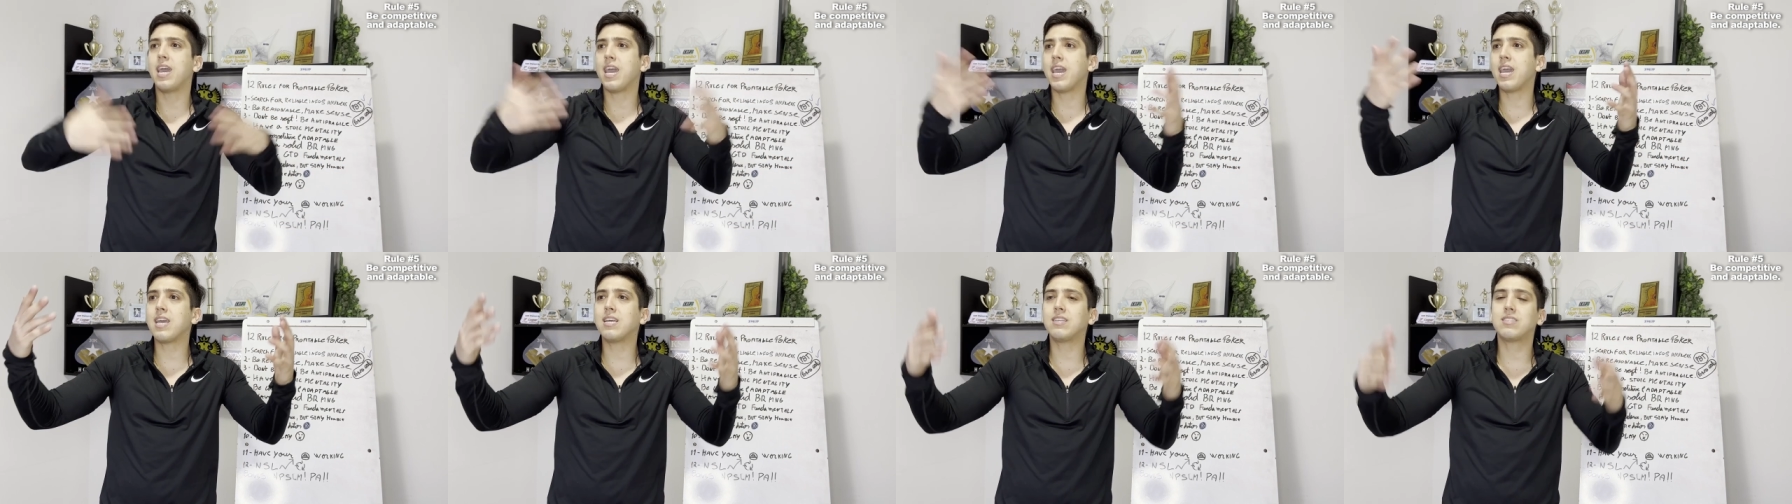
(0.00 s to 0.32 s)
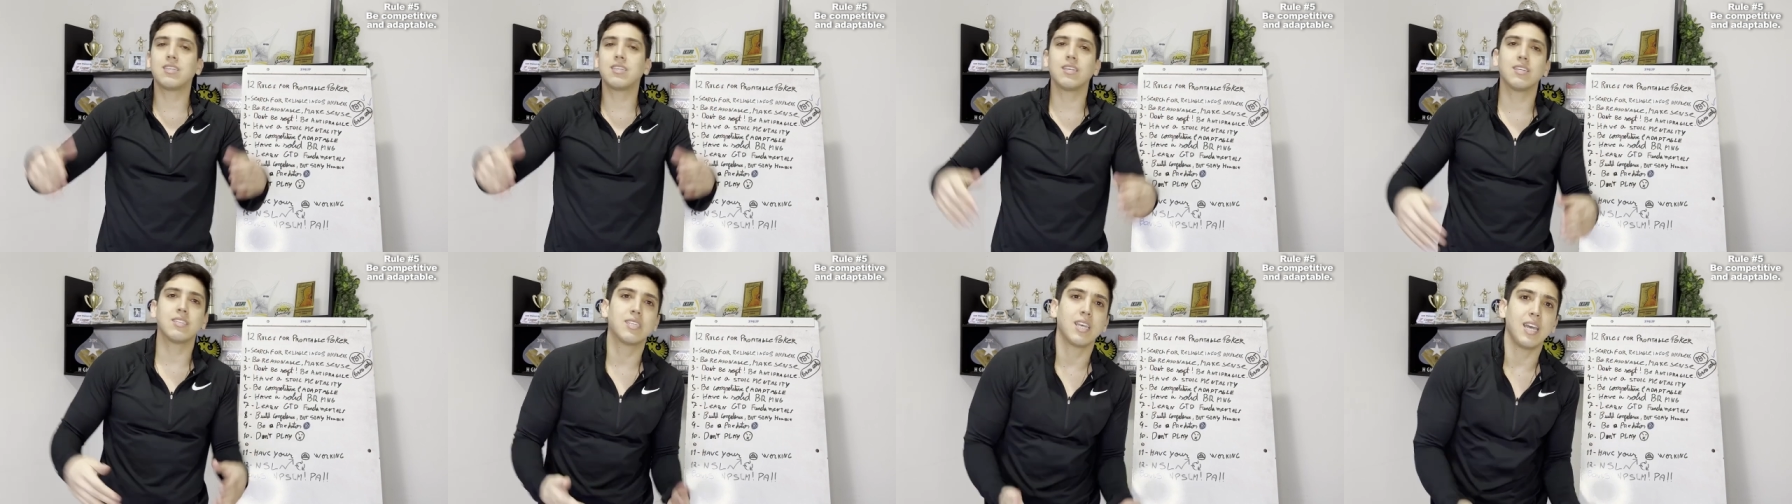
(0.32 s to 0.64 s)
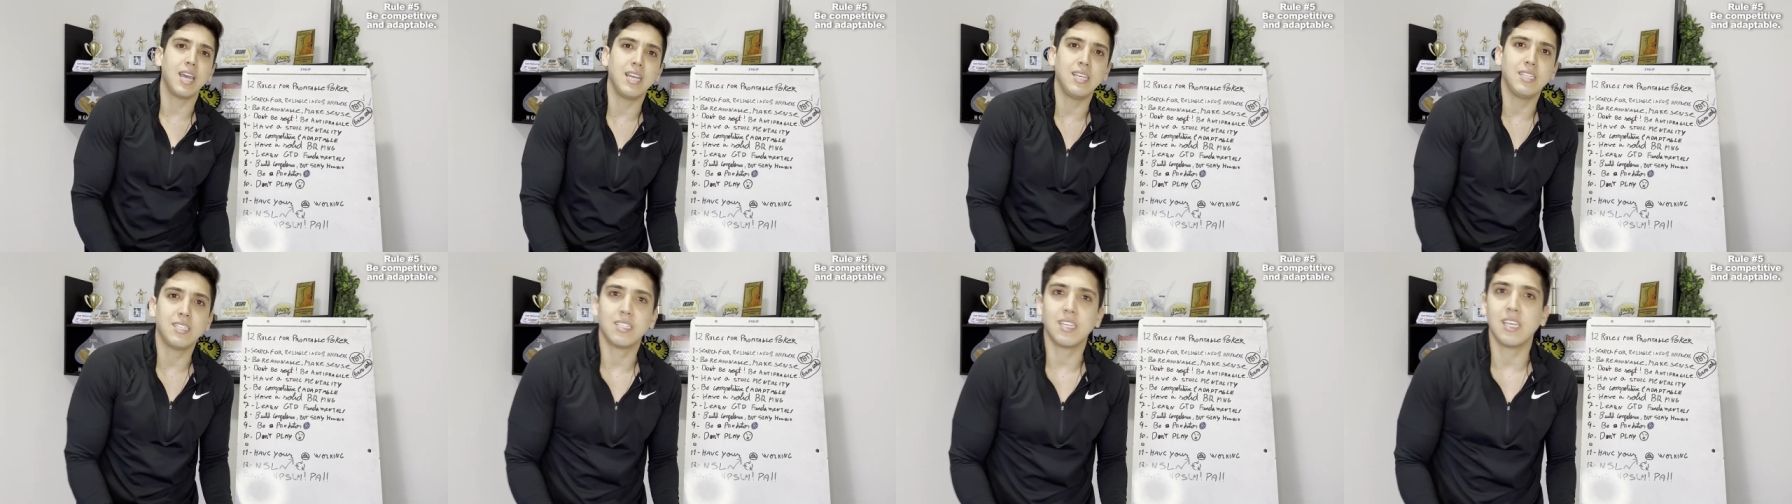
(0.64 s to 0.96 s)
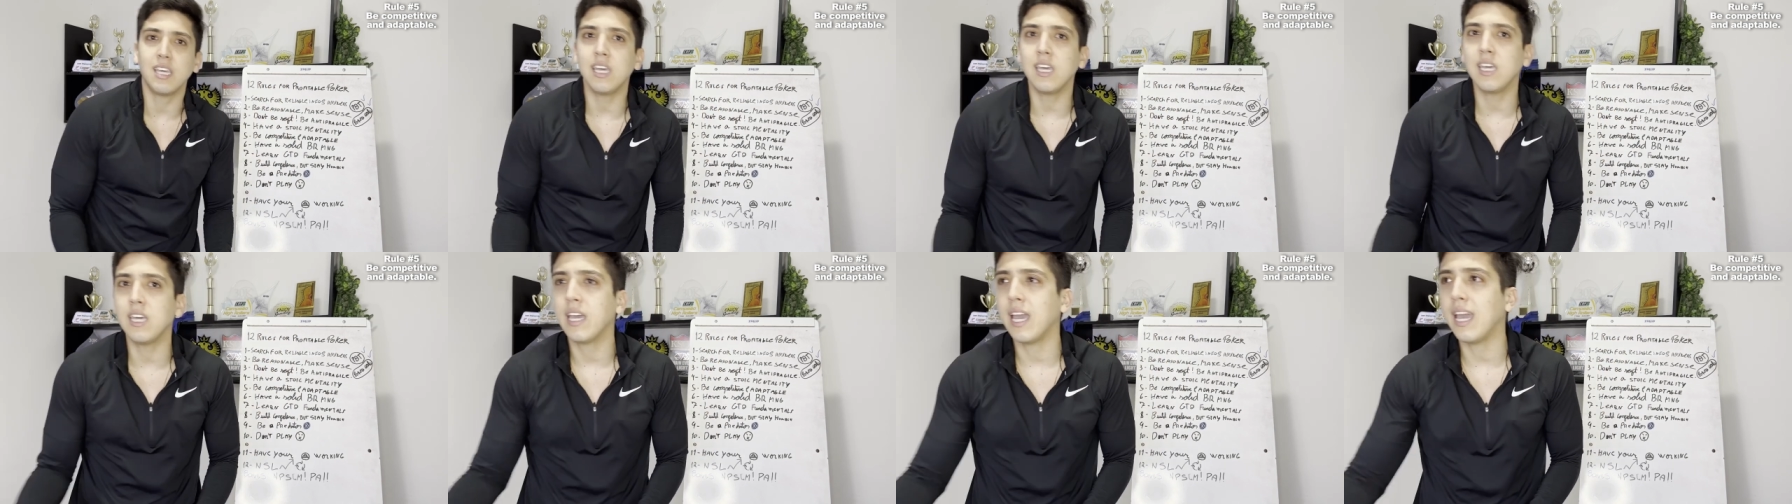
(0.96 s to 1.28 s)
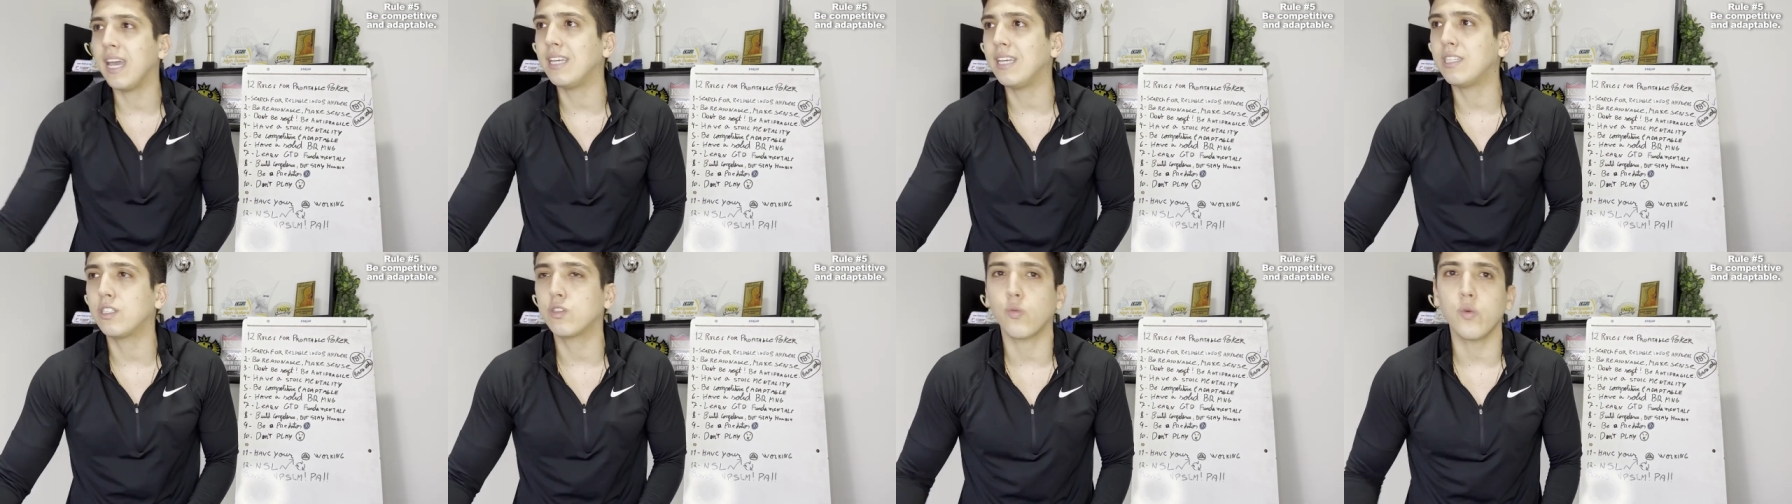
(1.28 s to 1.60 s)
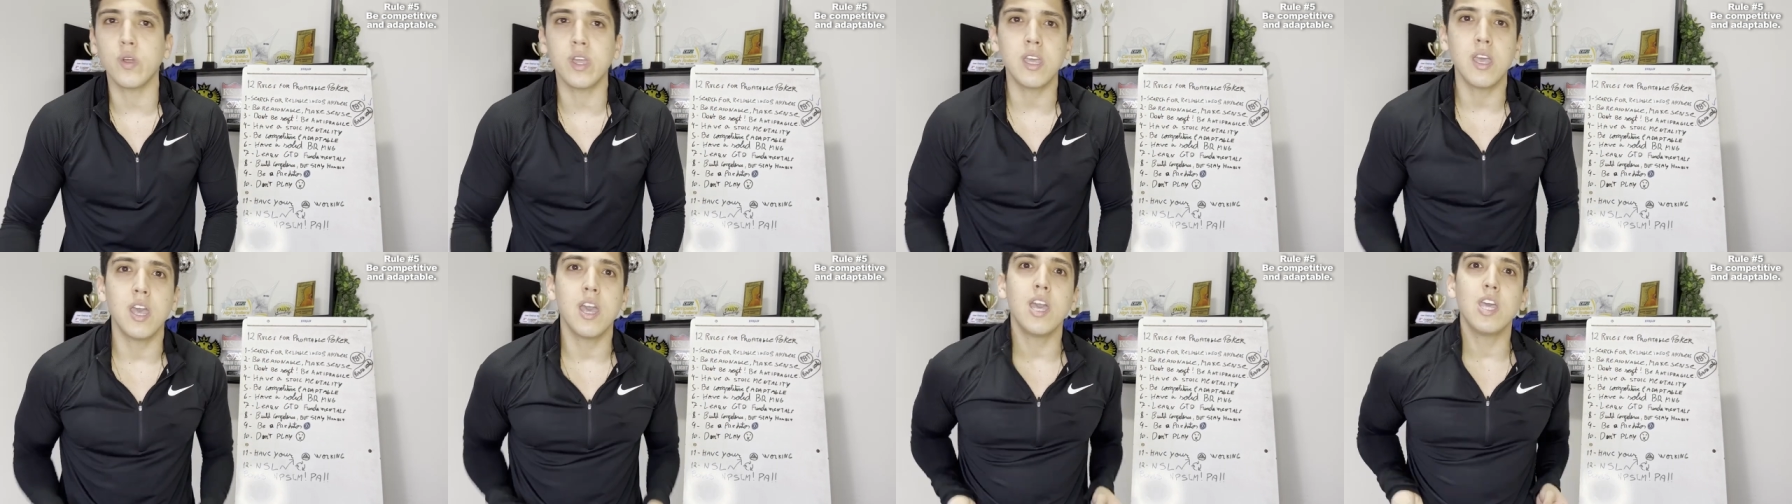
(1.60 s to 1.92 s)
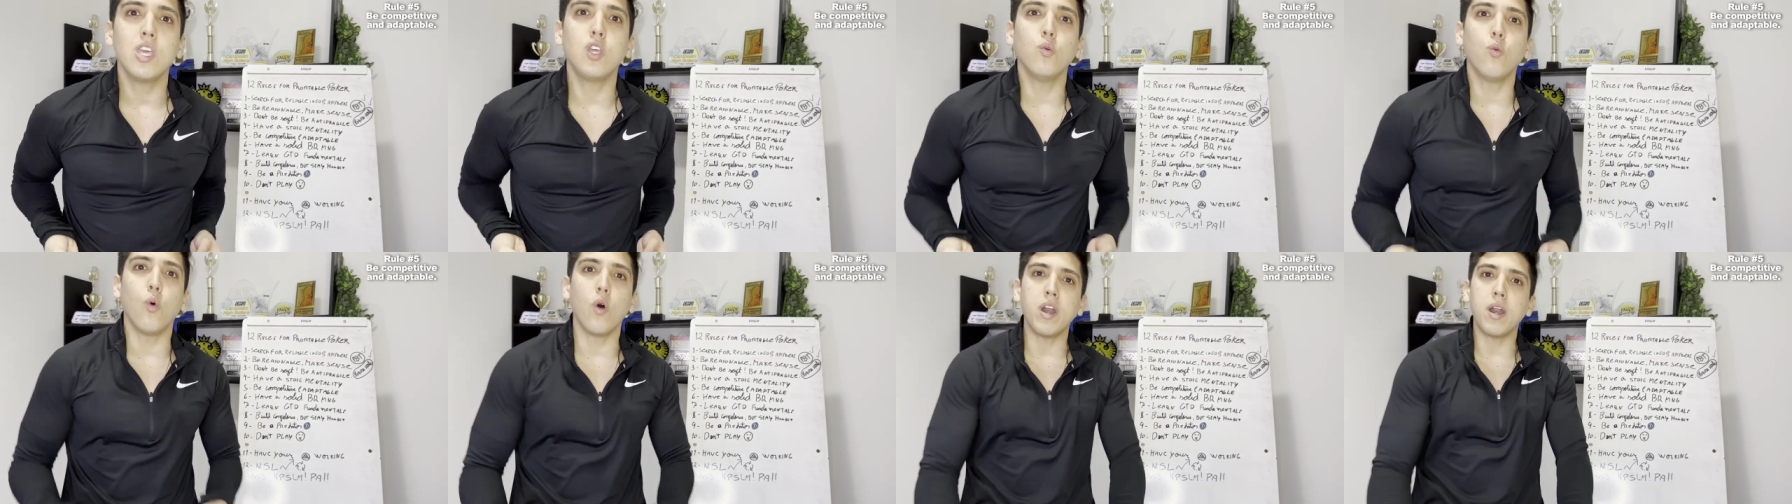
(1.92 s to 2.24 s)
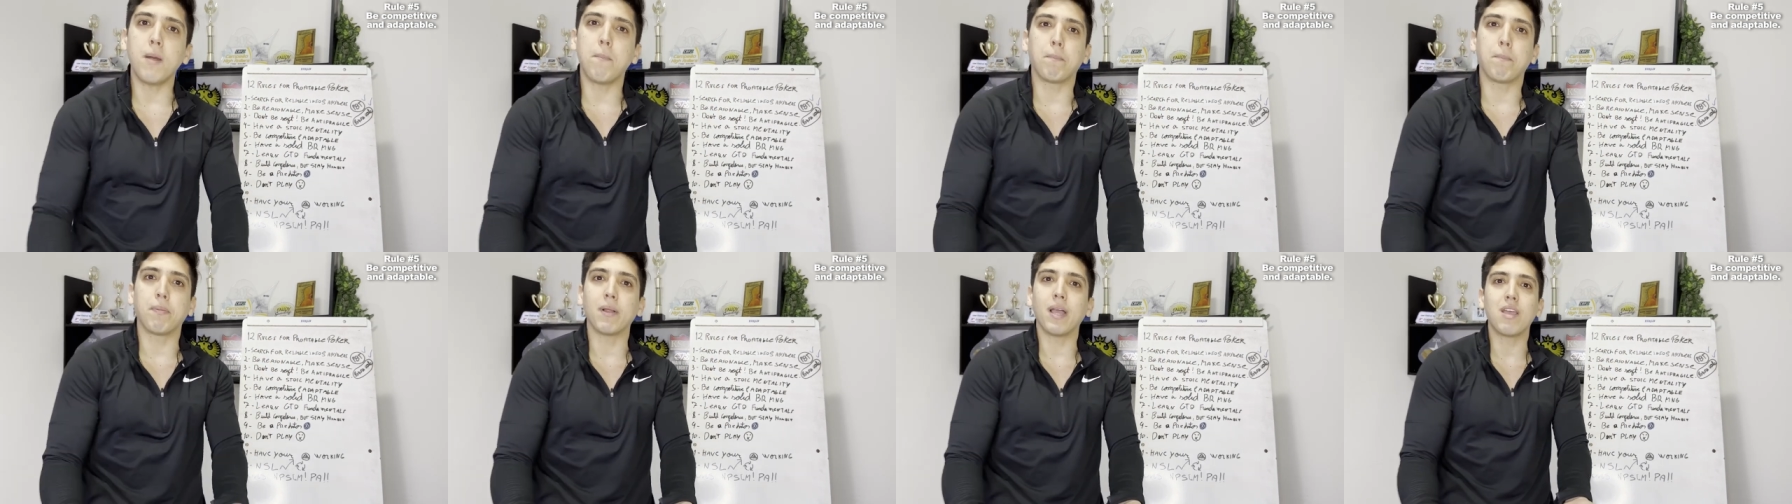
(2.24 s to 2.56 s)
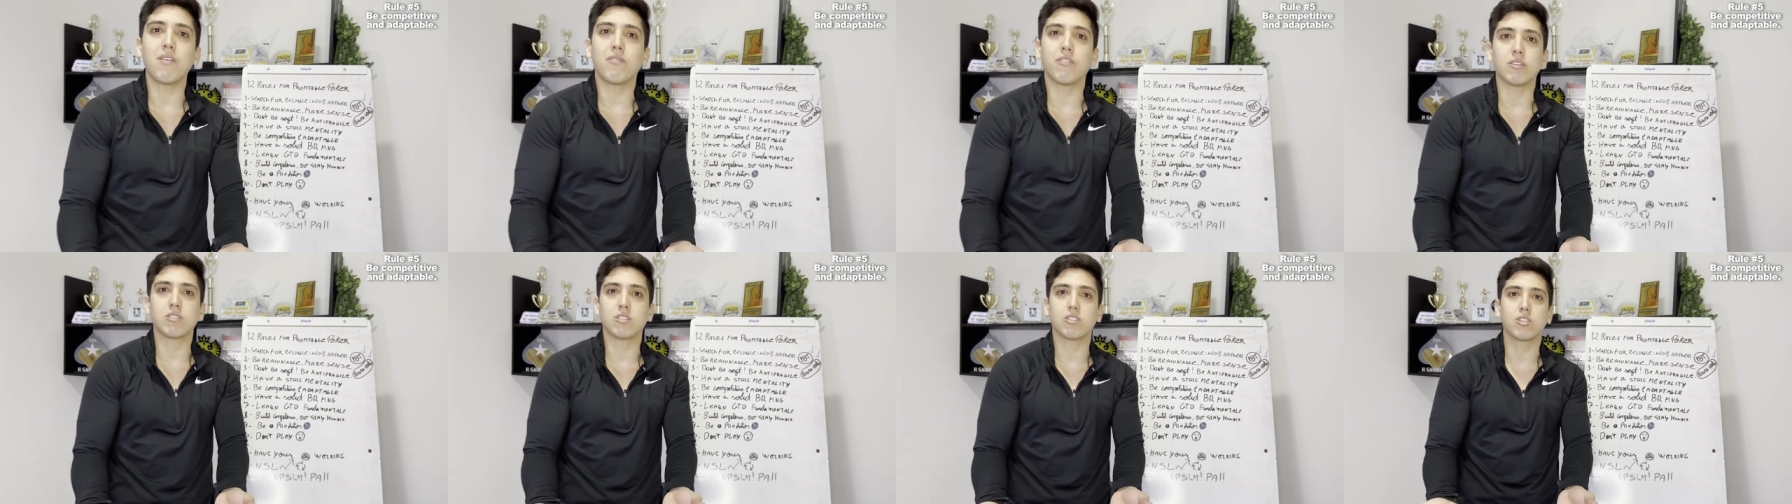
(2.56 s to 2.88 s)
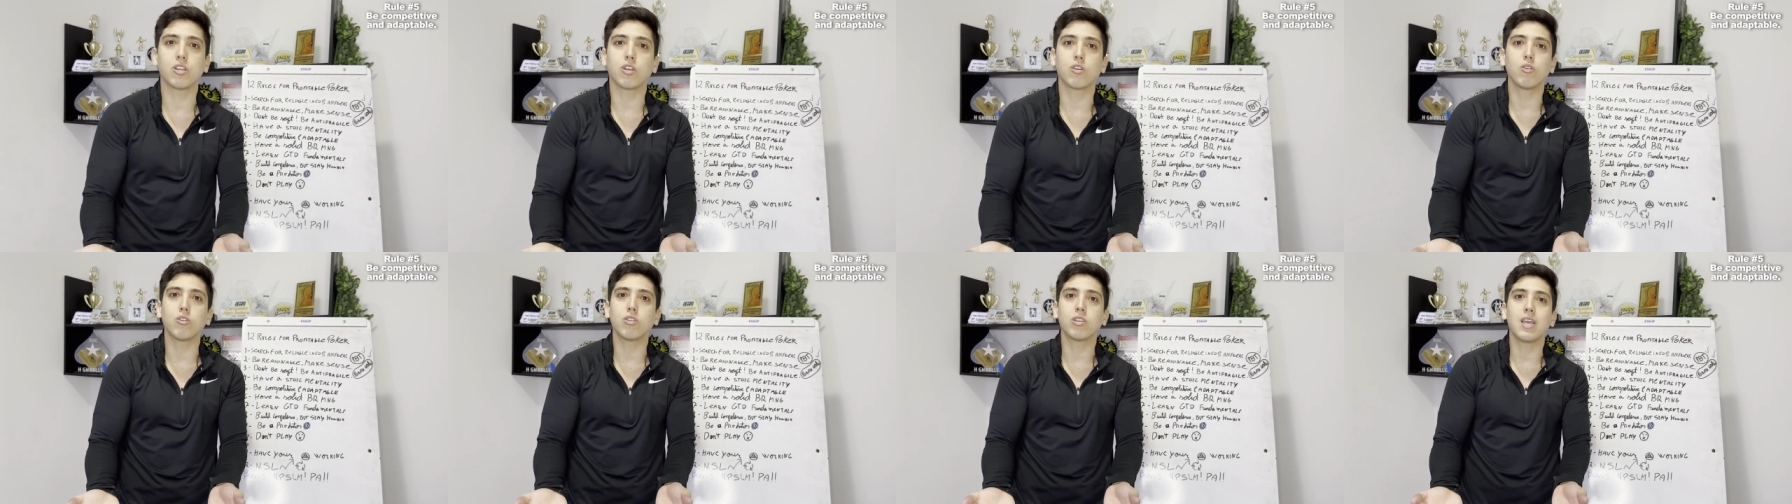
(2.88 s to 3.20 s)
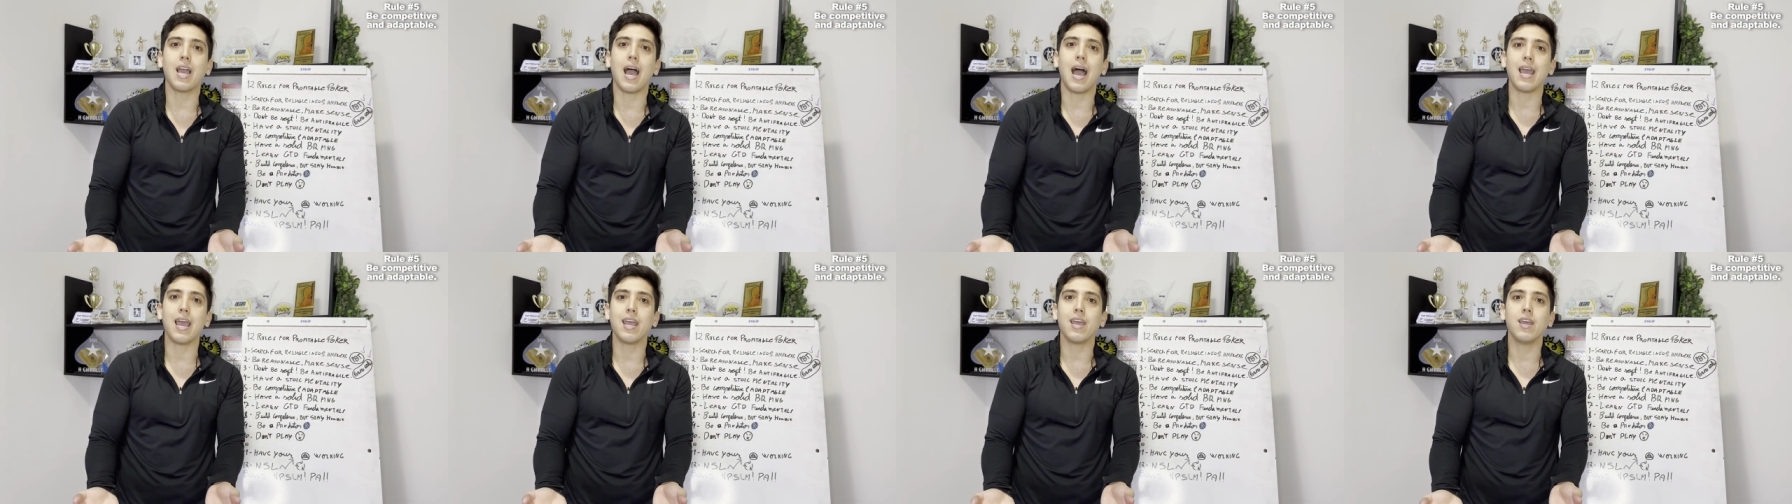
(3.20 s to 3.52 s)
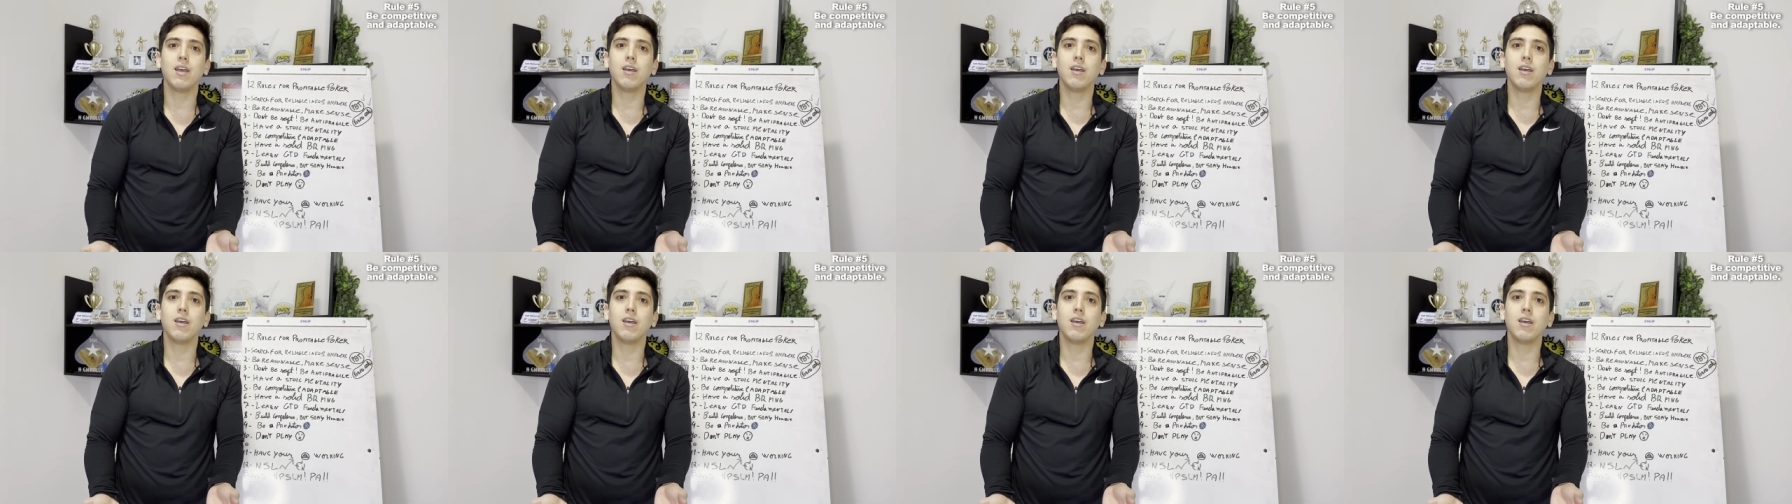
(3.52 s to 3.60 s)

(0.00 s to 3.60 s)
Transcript: aces, ace king, ace queen, you wanna play versus the good guy.